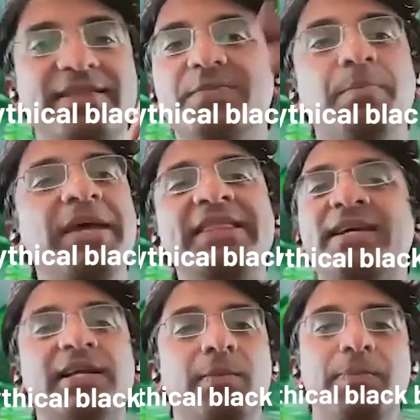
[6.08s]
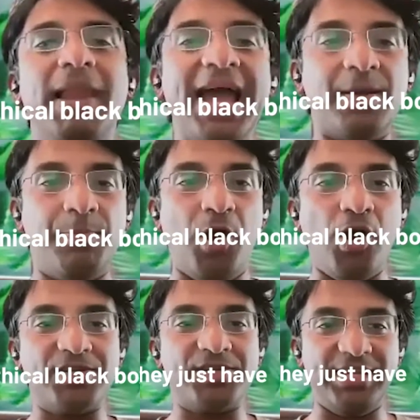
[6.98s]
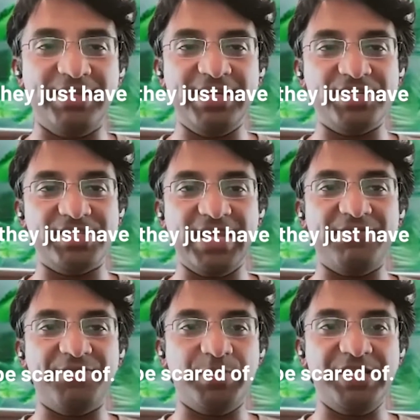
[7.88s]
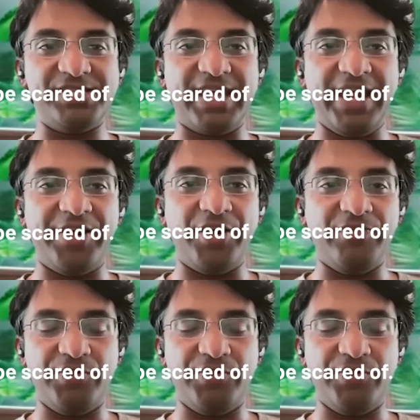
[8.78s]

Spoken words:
this mythical black box that they just have to be scared of.